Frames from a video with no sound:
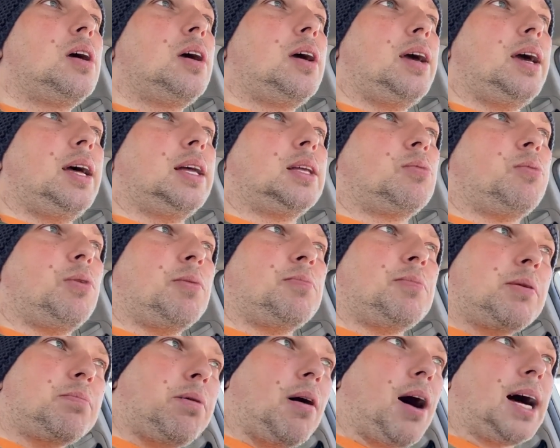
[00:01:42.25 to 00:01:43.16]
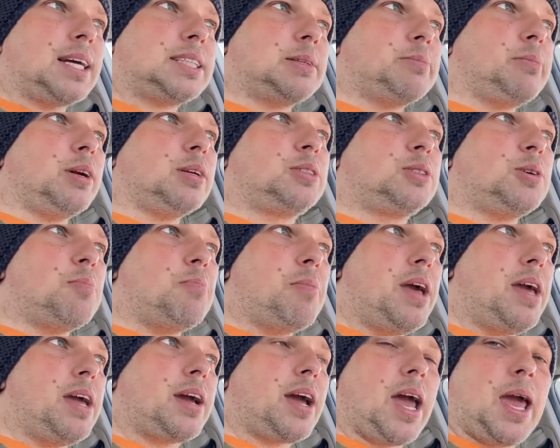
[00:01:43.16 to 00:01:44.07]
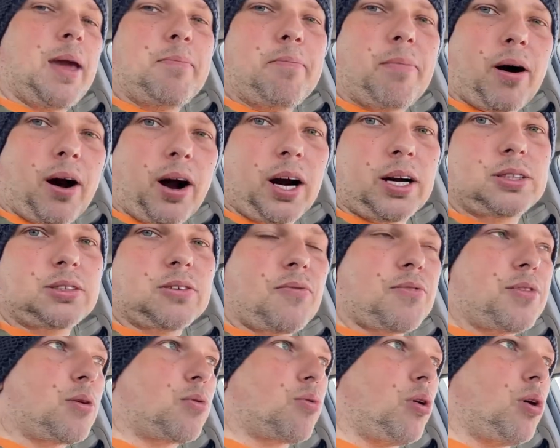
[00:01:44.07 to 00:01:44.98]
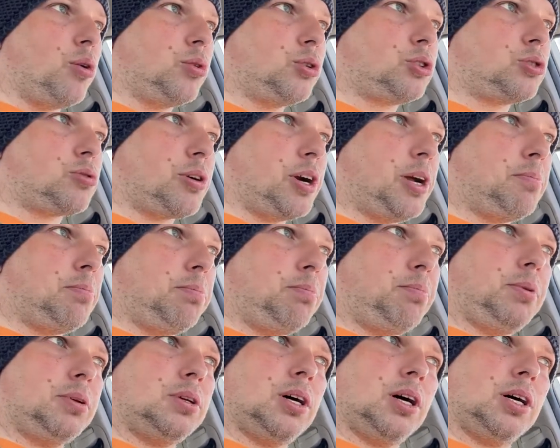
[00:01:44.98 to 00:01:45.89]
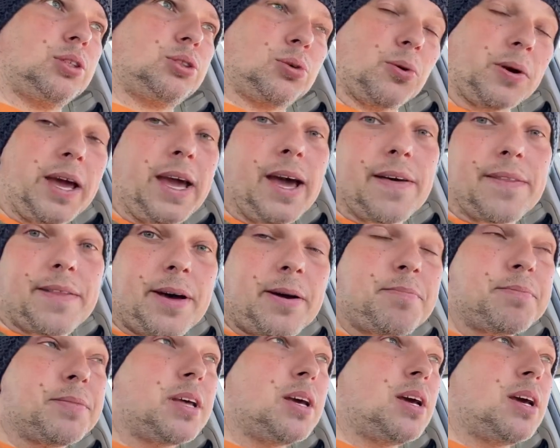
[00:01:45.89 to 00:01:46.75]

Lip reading: it will be possible to make a part of the road trip together.